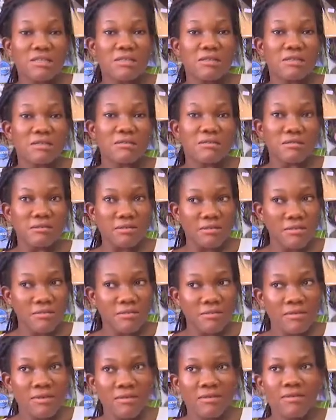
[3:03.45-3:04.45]

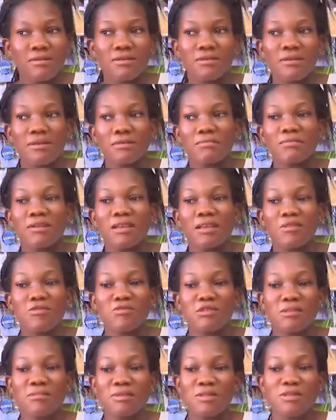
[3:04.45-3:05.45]
And her
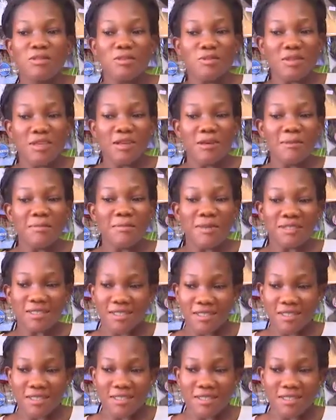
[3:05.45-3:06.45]
dream is to become a
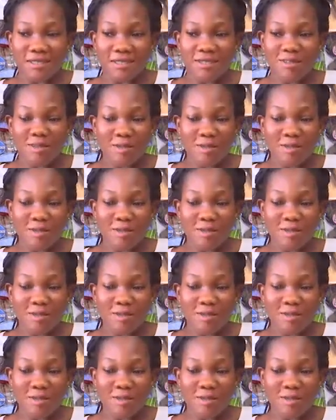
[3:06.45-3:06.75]
journalist.